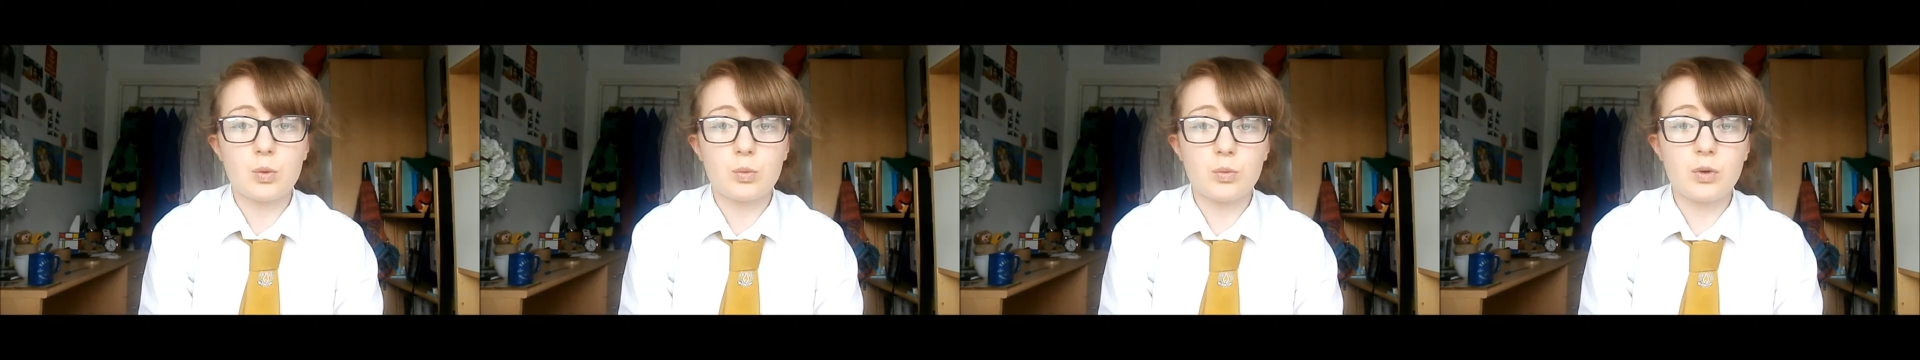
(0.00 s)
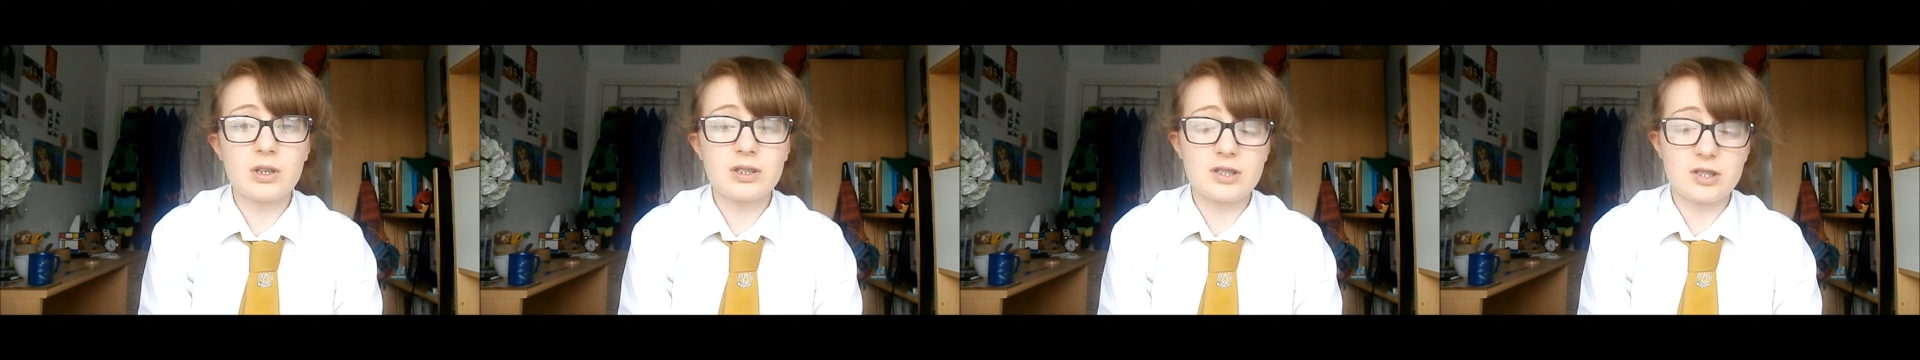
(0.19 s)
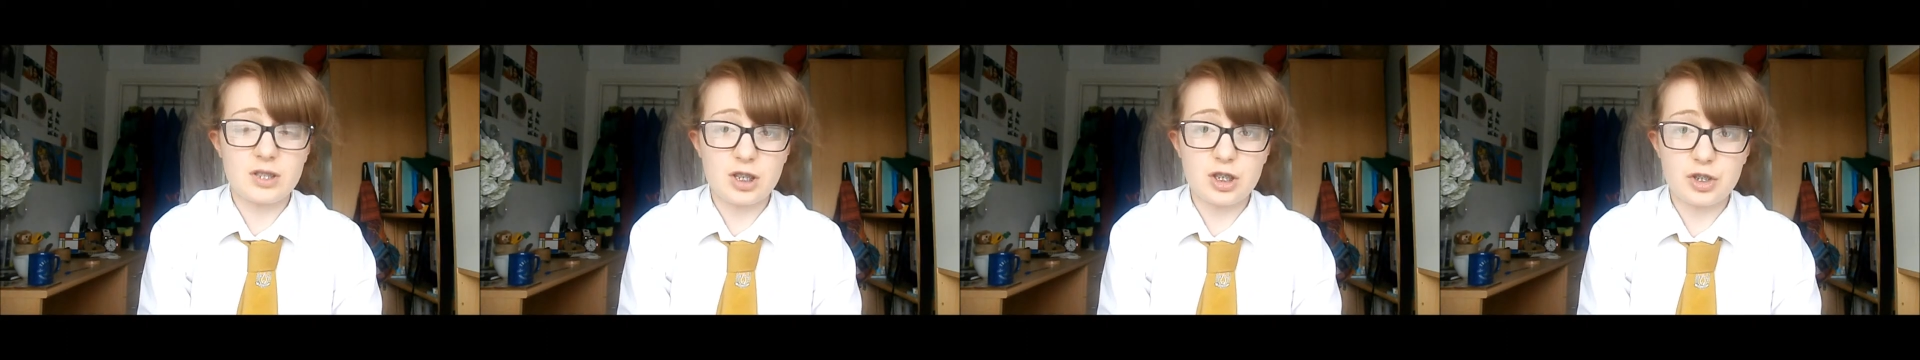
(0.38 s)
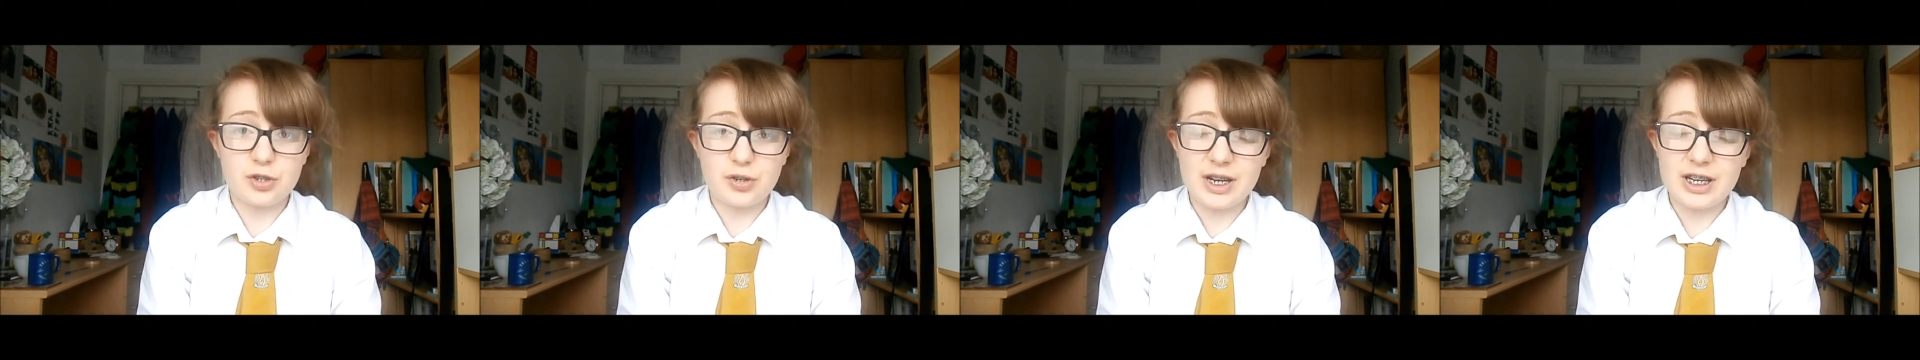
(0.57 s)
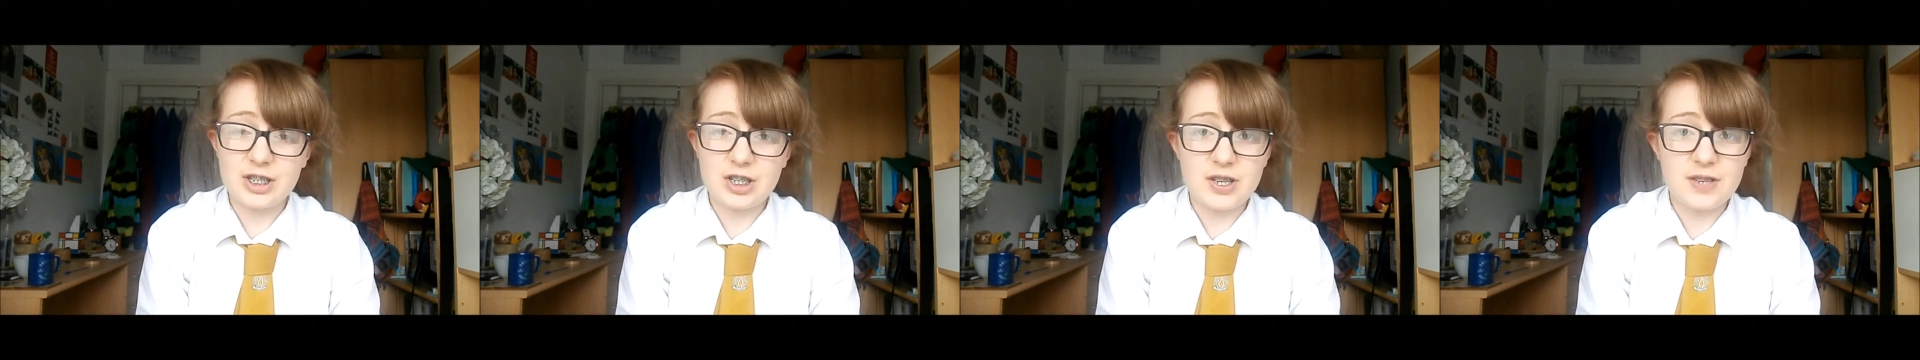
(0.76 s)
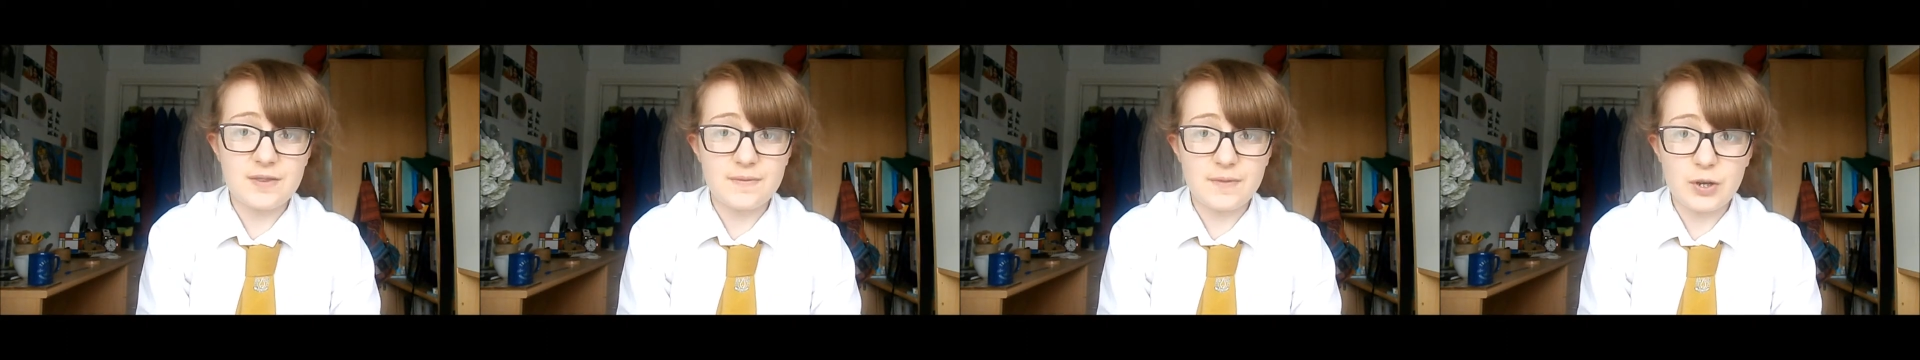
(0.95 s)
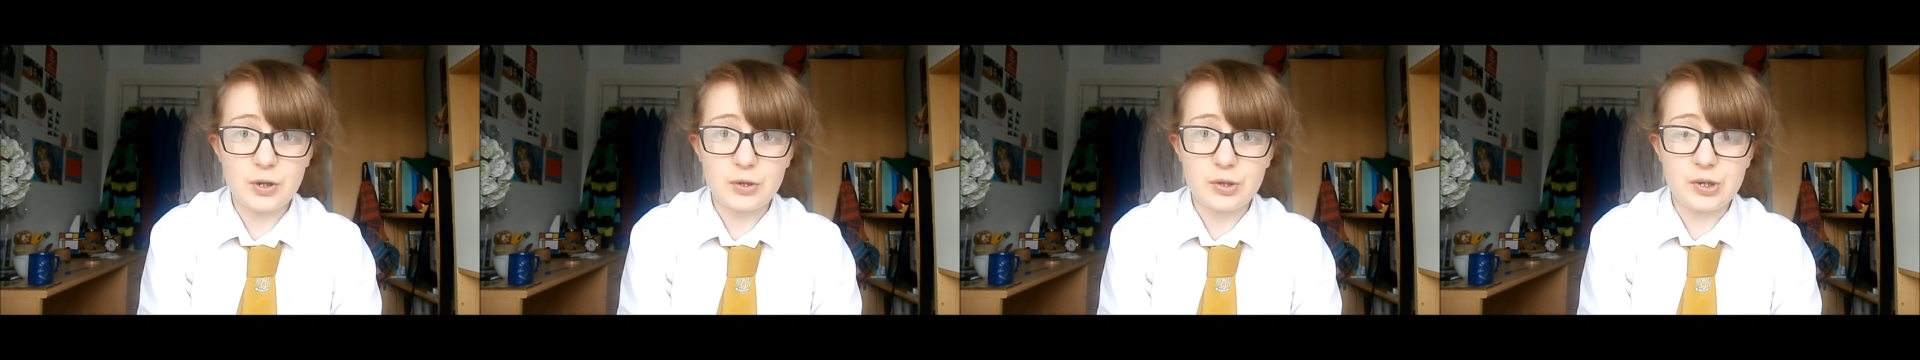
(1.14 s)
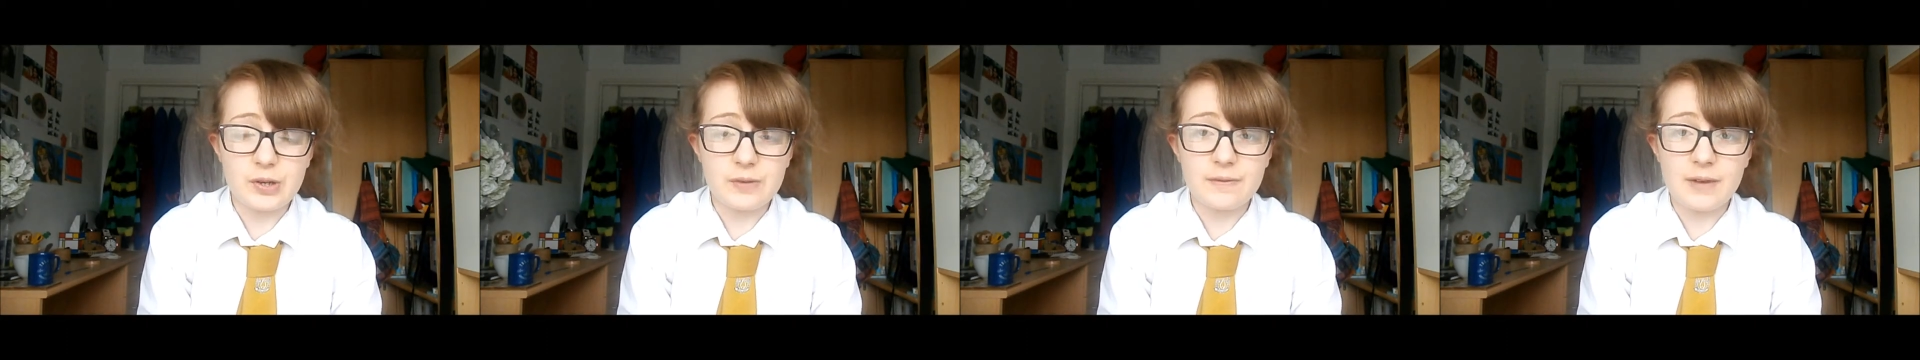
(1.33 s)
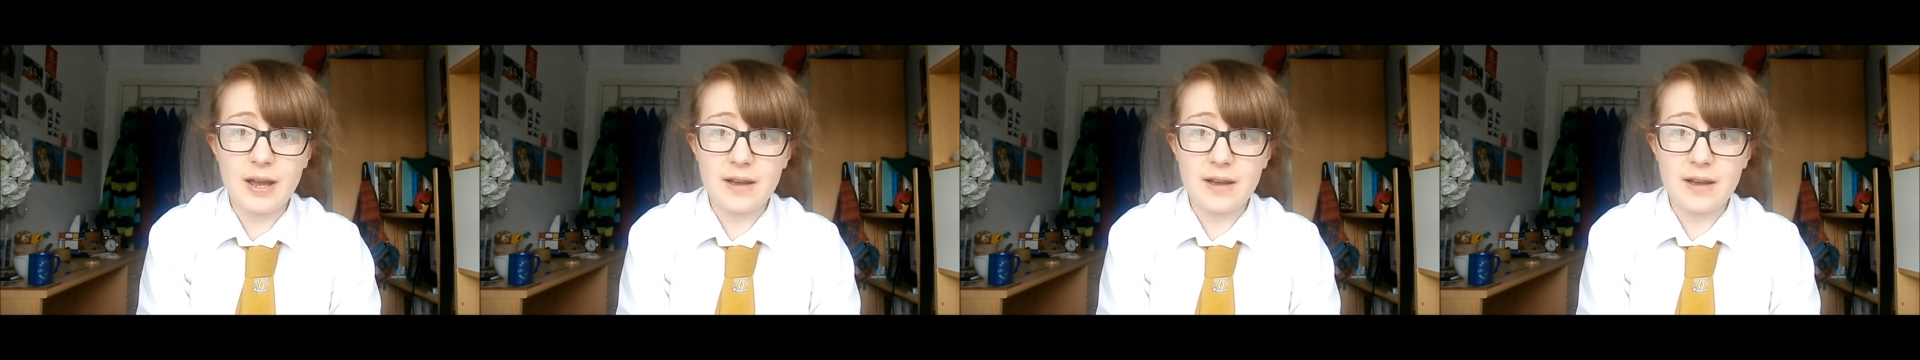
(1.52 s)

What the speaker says: What's the strangest food you've